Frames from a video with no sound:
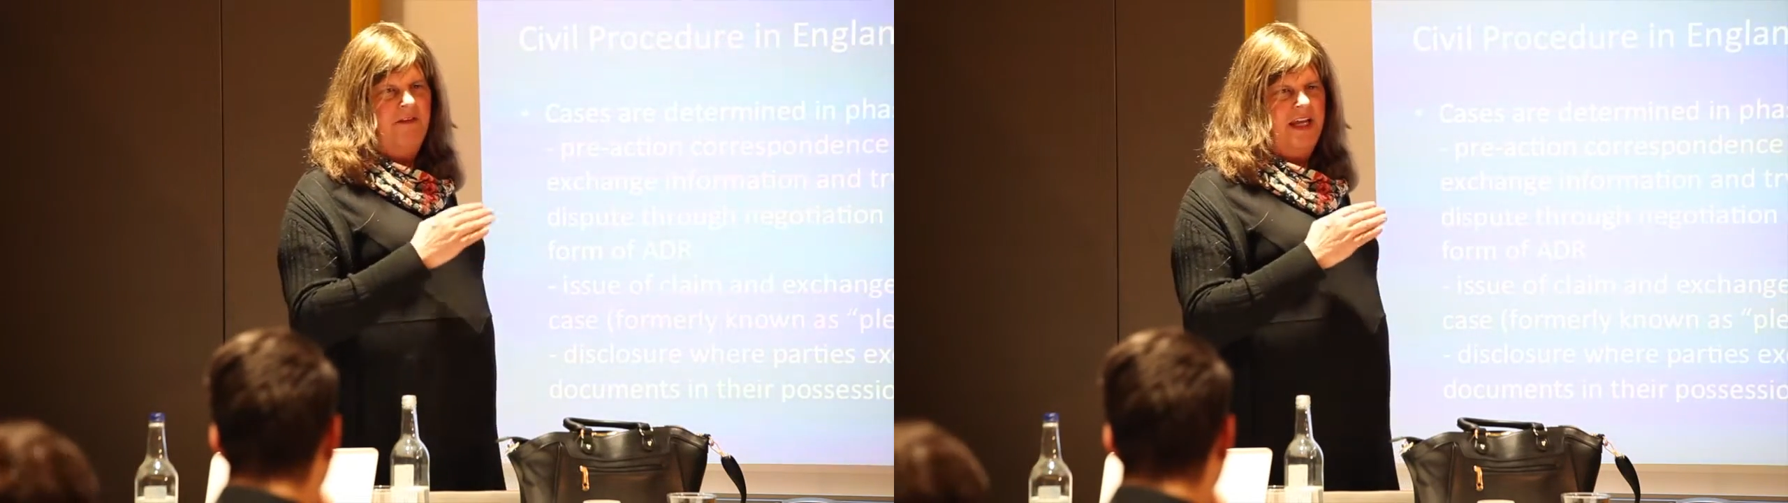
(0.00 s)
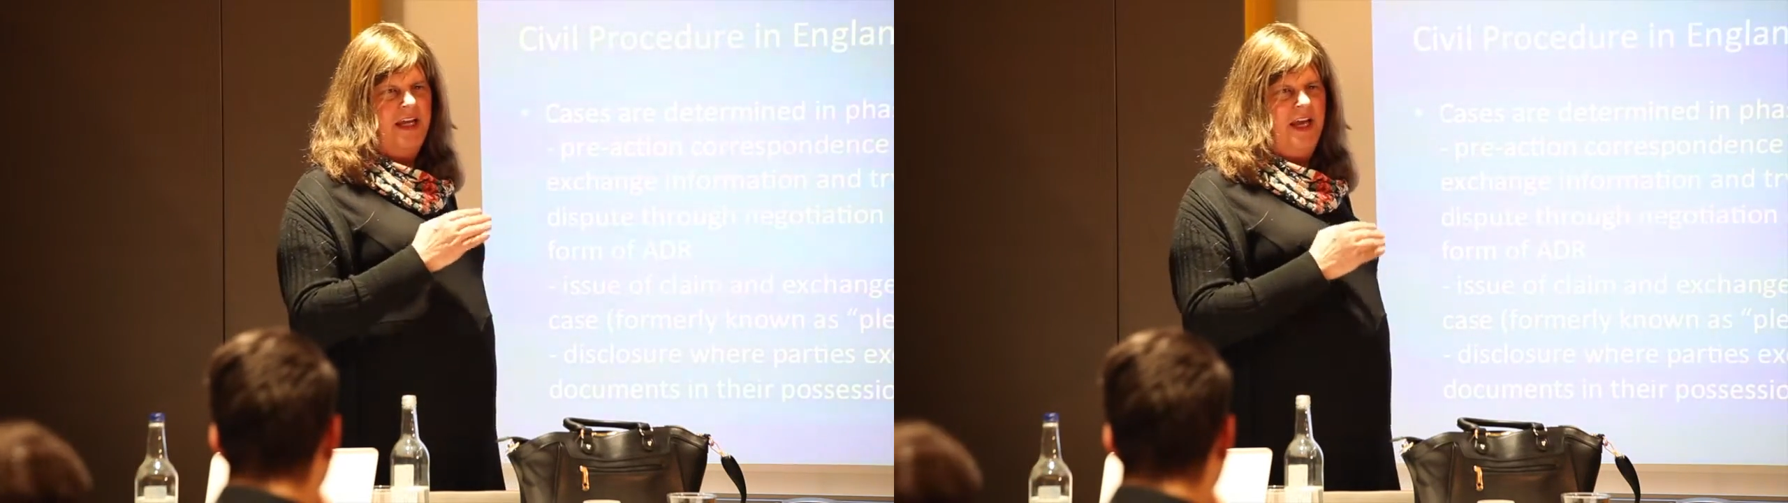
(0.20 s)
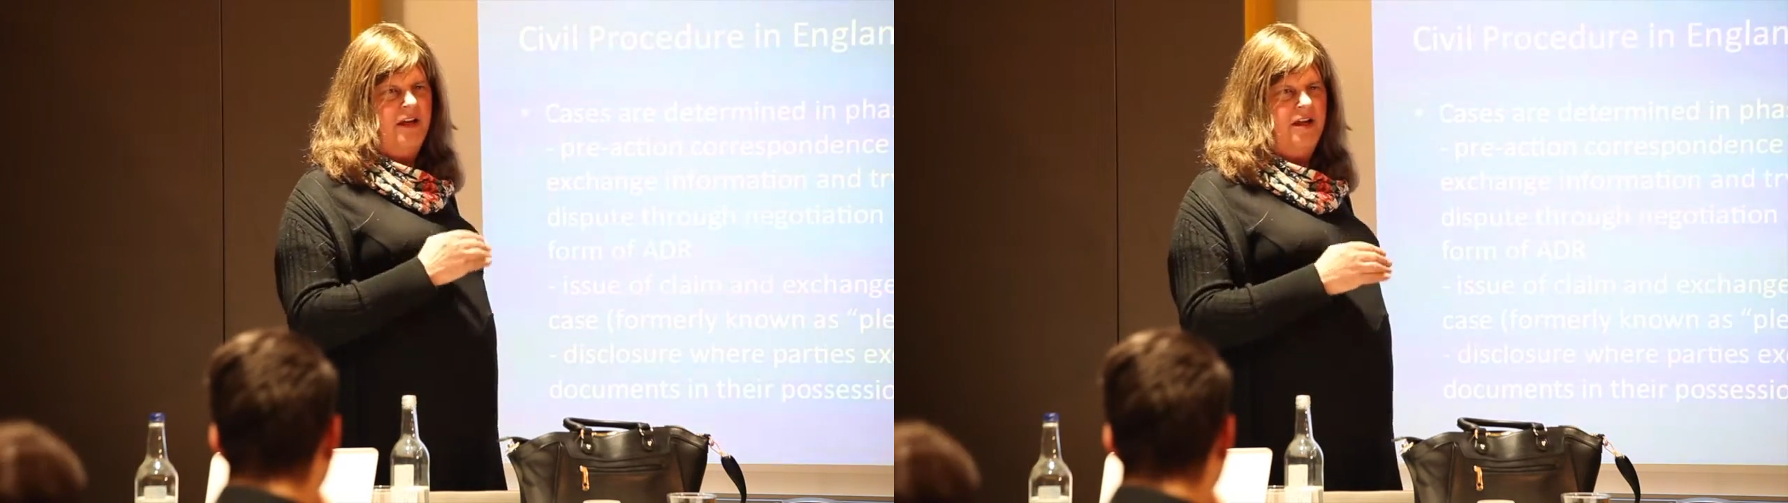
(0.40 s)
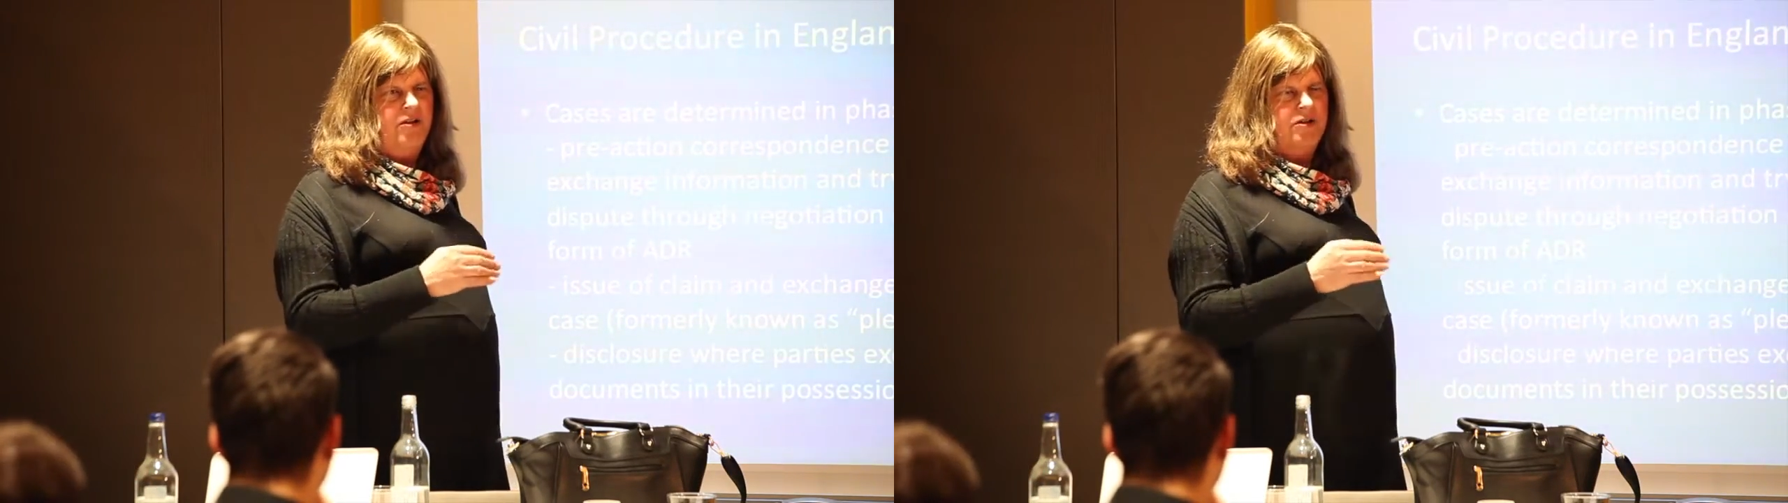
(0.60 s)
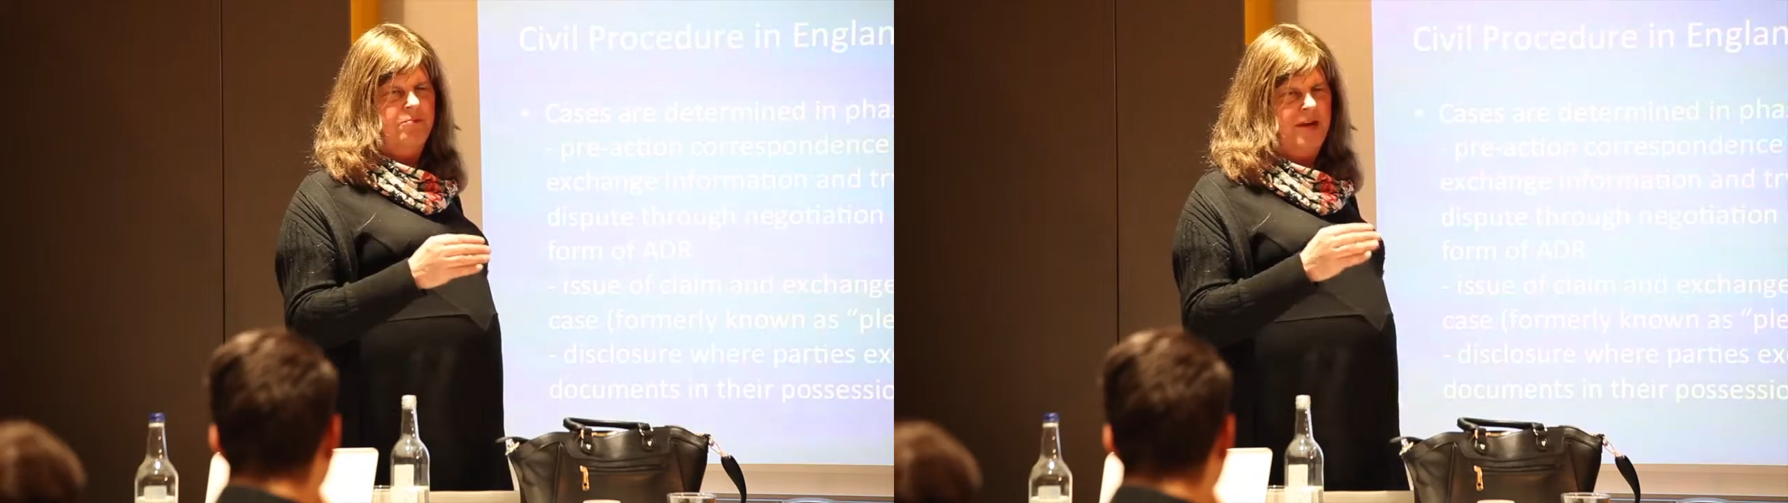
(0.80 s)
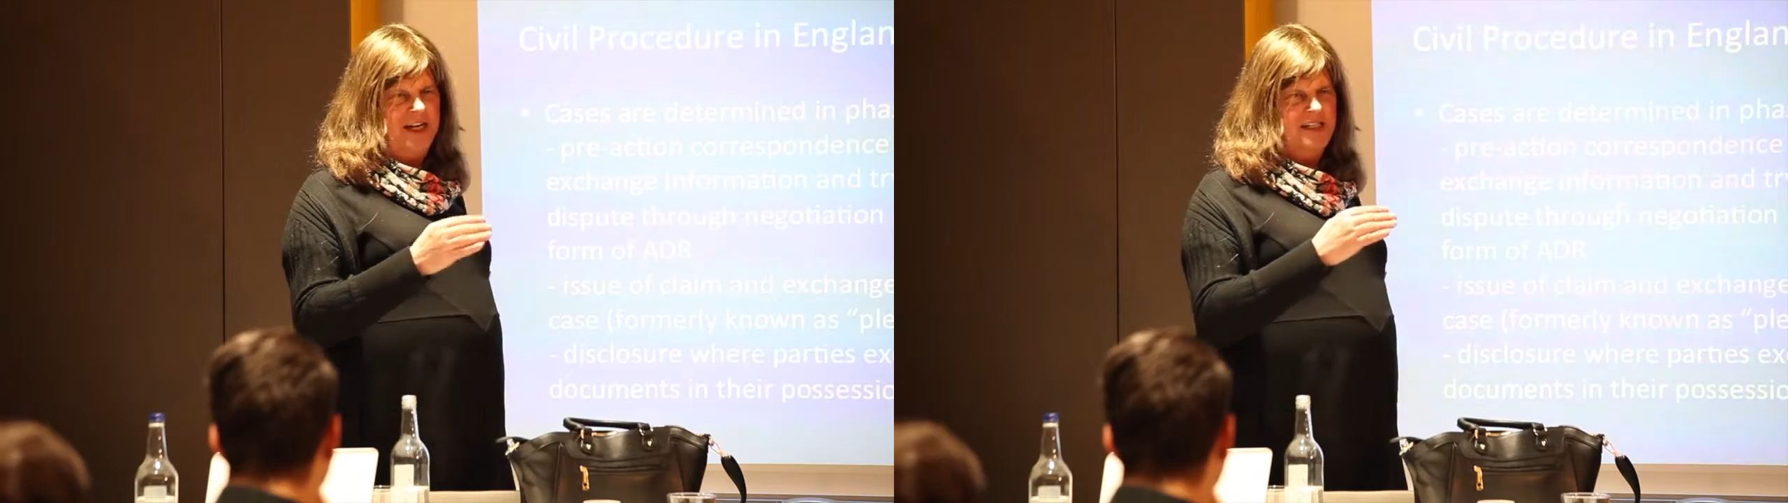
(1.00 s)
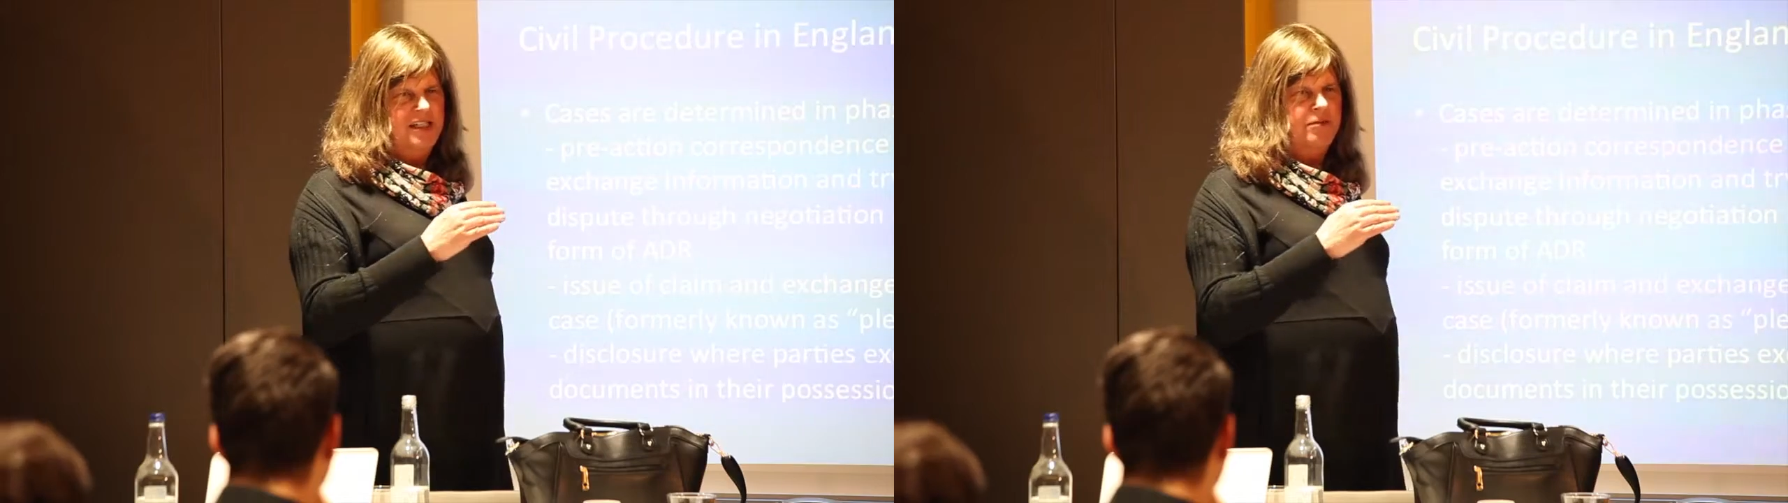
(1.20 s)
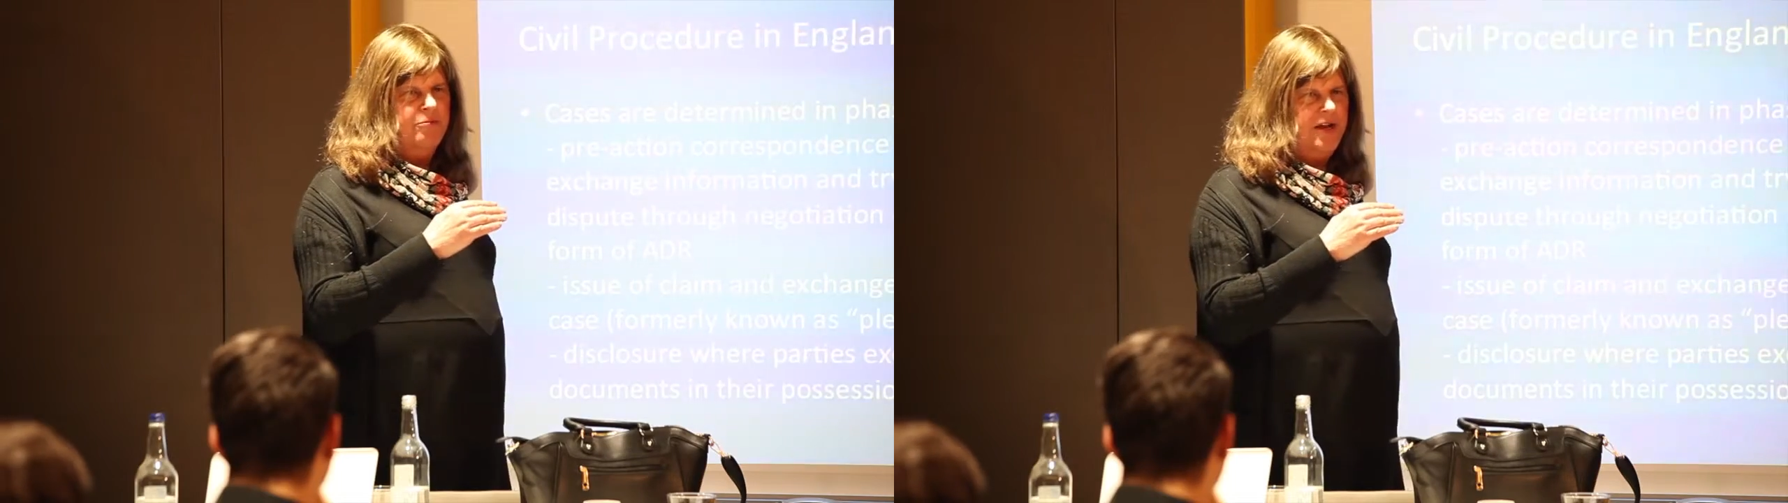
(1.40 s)
the code of
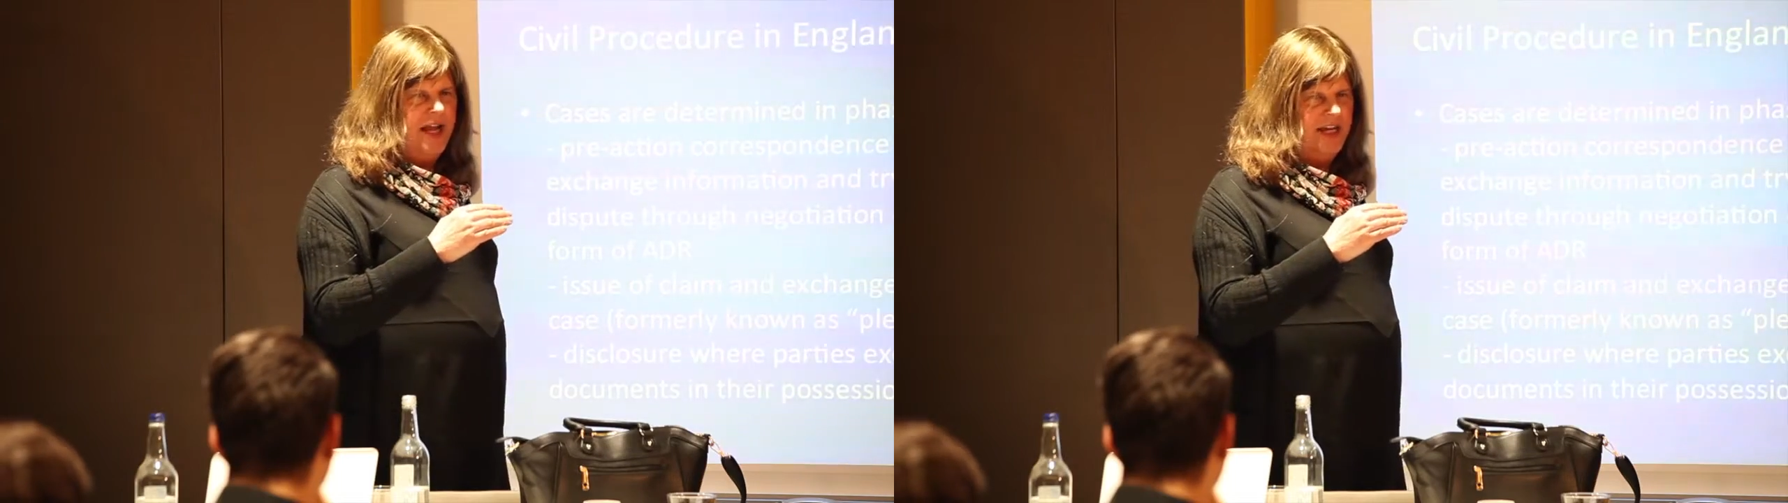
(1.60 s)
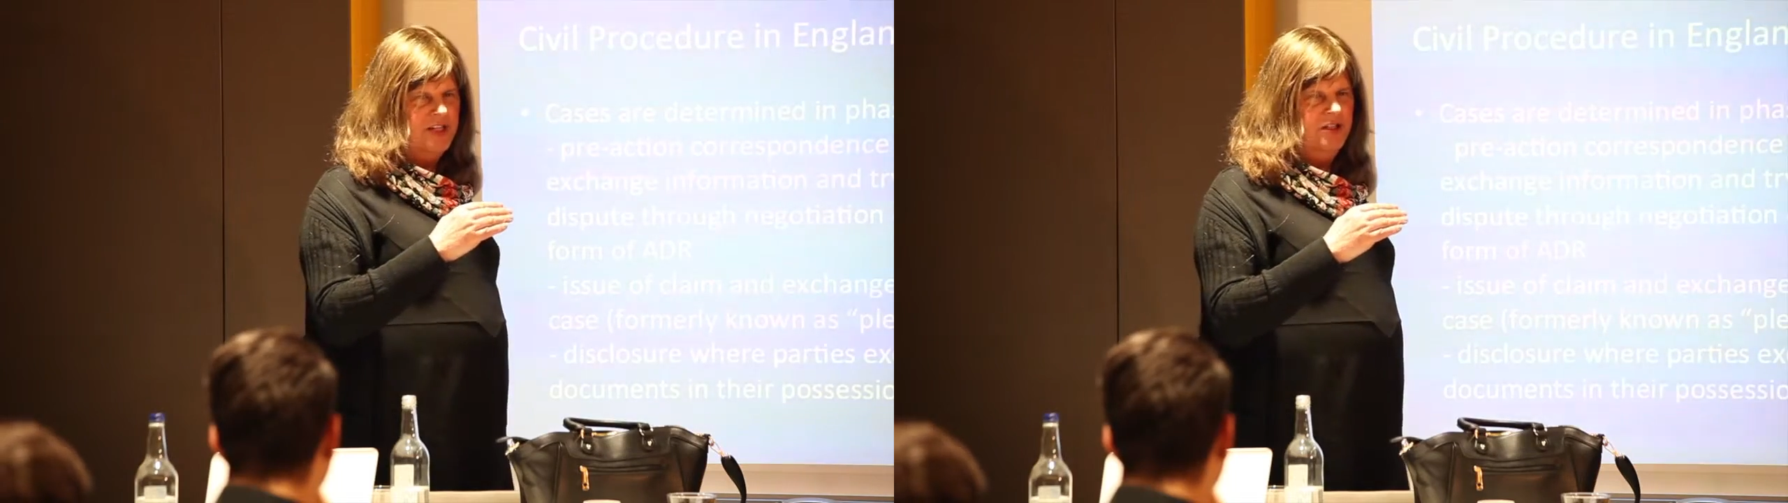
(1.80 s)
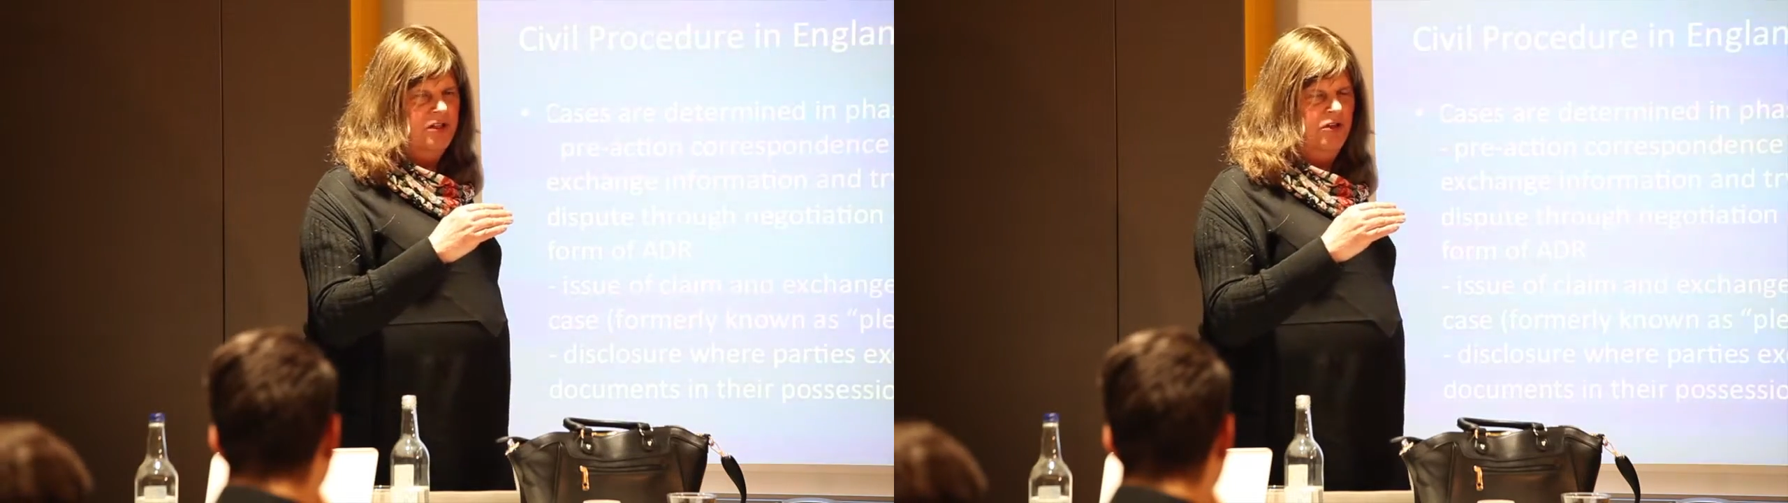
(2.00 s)
practice of pre-action